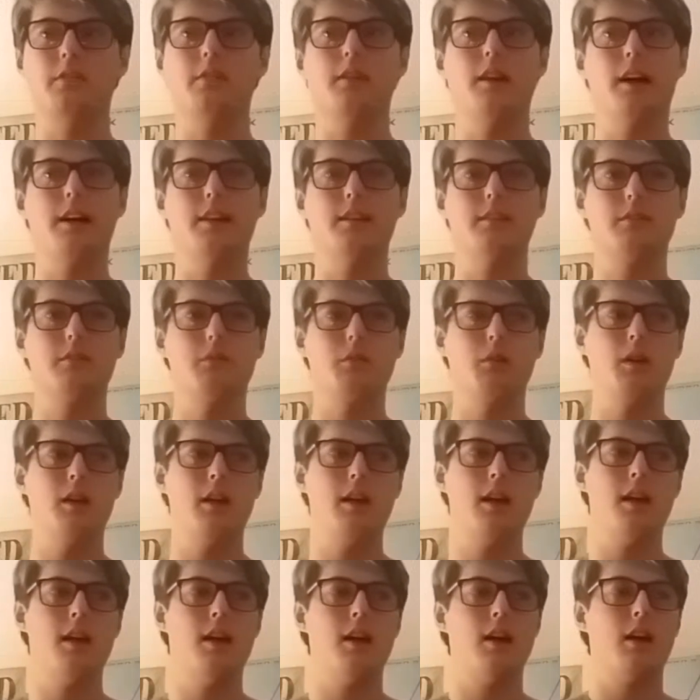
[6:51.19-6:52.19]
How,
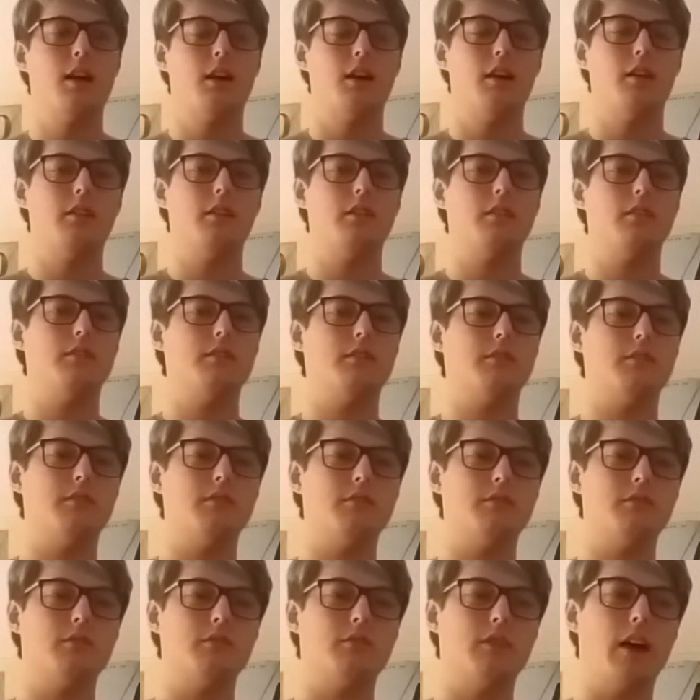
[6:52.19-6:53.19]

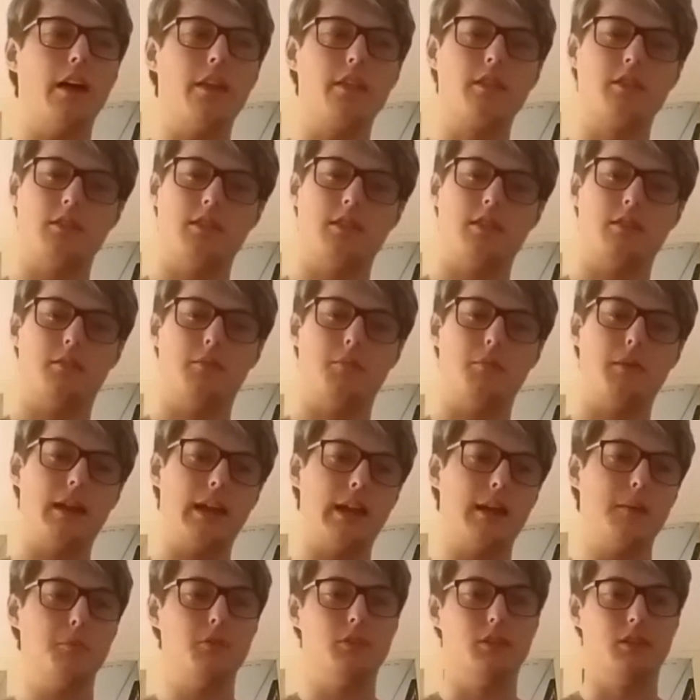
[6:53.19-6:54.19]
rather than being
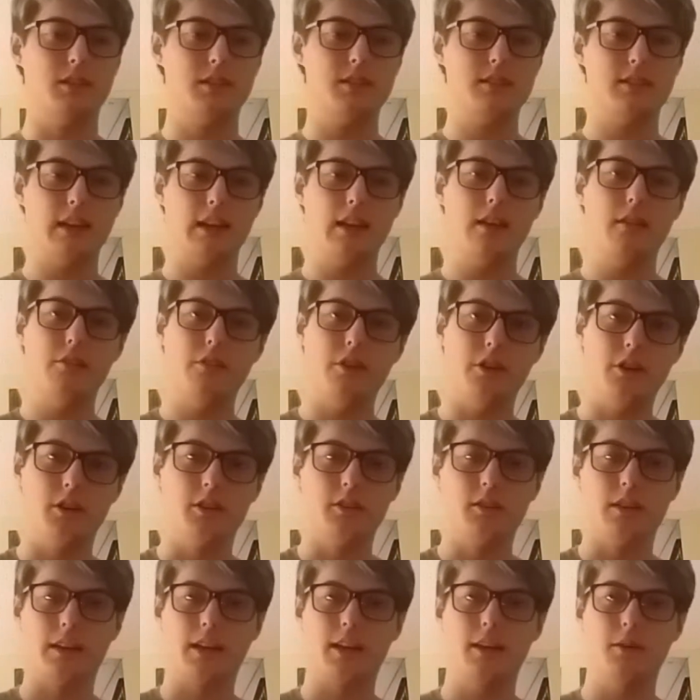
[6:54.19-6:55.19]
able to save her,
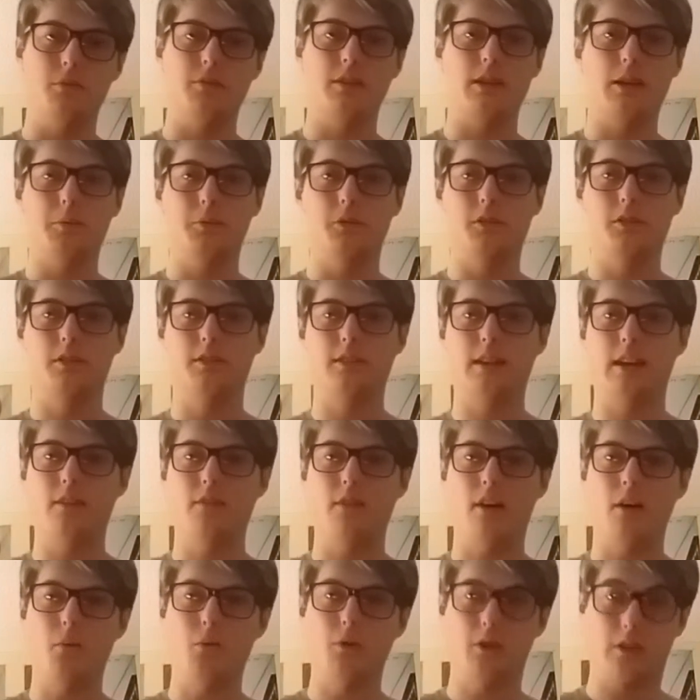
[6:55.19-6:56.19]
like he was able to save
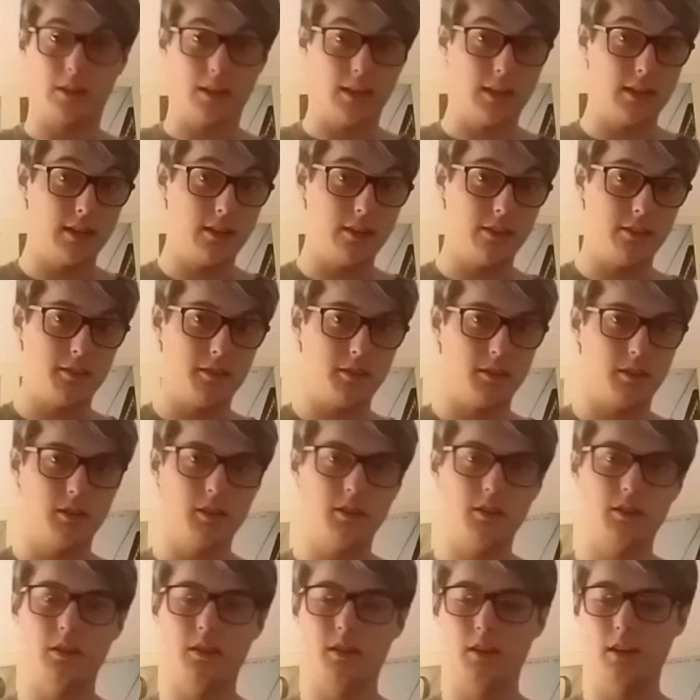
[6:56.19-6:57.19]
that one kid in the,
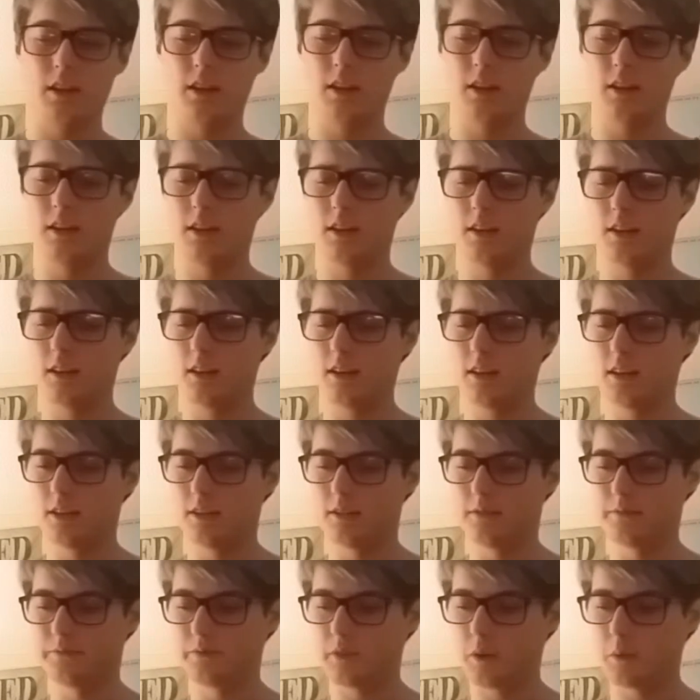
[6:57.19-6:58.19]
I
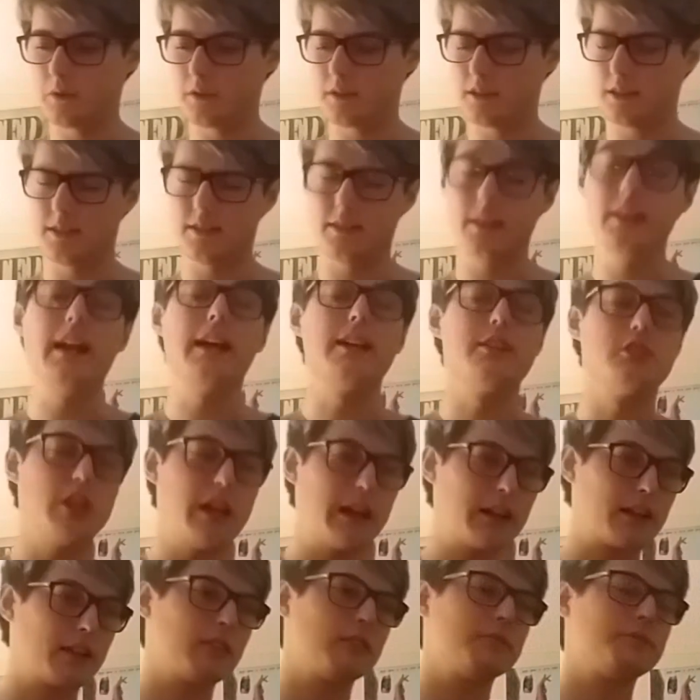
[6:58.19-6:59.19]
want to say,
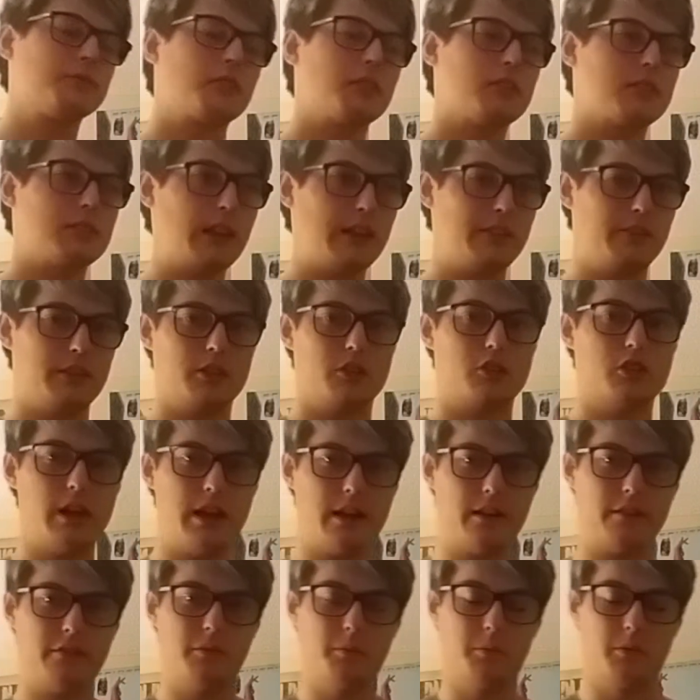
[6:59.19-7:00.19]
Jack, saving
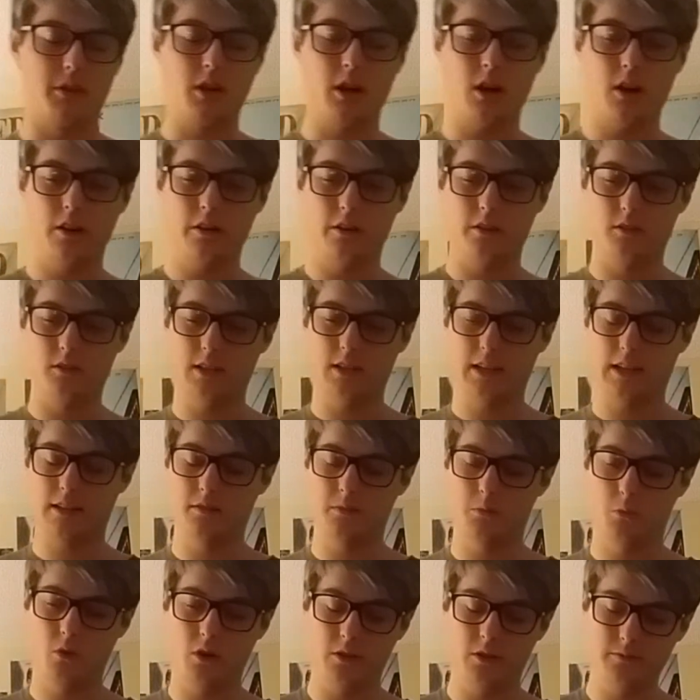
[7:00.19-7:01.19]
Jack from the car in TASM
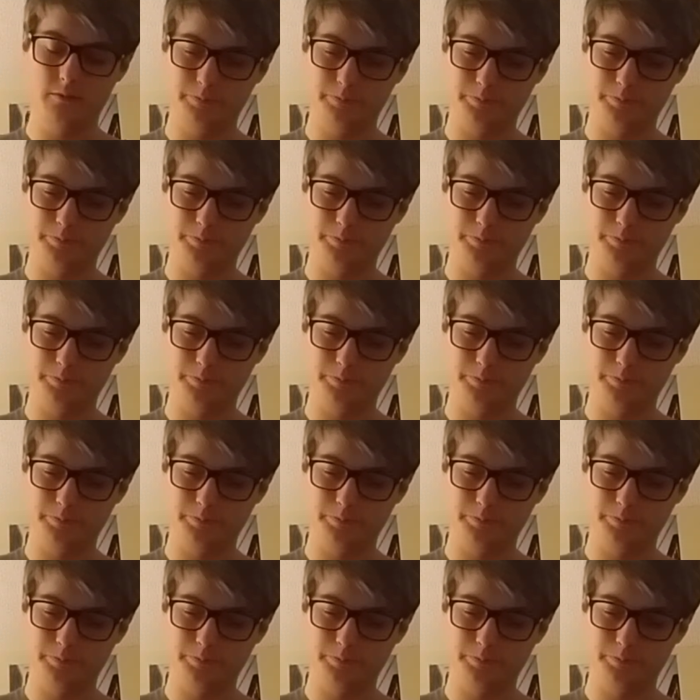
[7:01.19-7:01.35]
1.